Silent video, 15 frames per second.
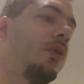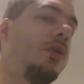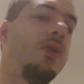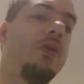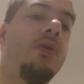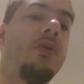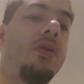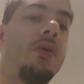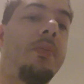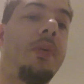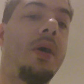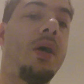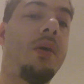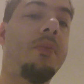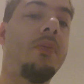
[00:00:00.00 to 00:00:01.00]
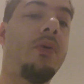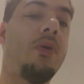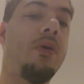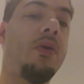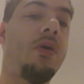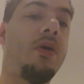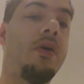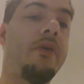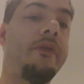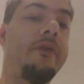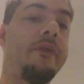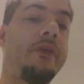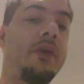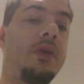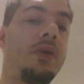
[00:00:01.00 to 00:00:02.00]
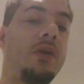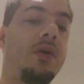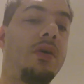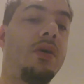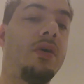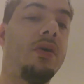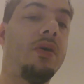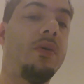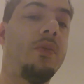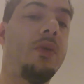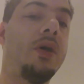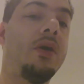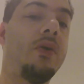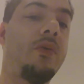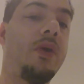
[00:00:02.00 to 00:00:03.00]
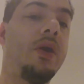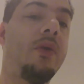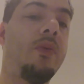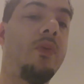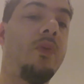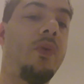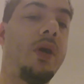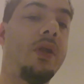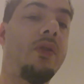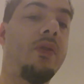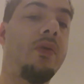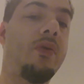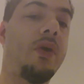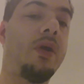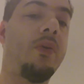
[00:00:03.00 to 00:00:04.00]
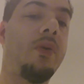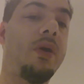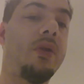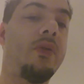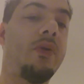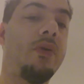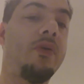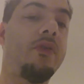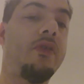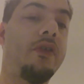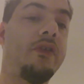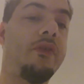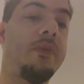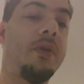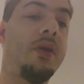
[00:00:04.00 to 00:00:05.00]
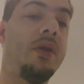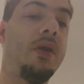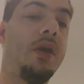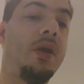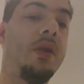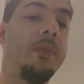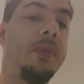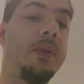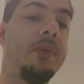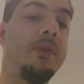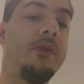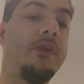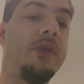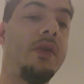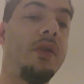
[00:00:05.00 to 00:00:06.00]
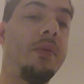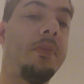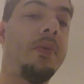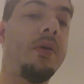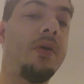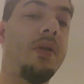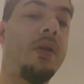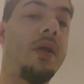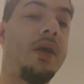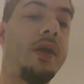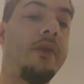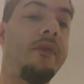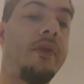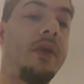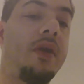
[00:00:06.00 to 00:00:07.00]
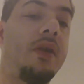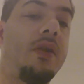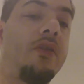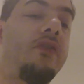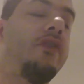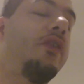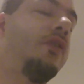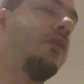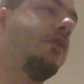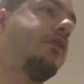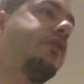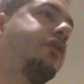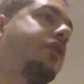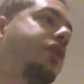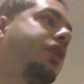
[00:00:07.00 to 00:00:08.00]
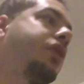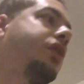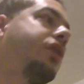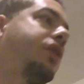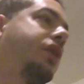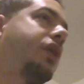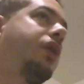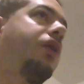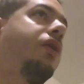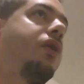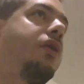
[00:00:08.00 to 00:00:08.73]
nuclear bomb going off, and great white throne judgment, Bema seat, the Book of Life, and a church. Yeah,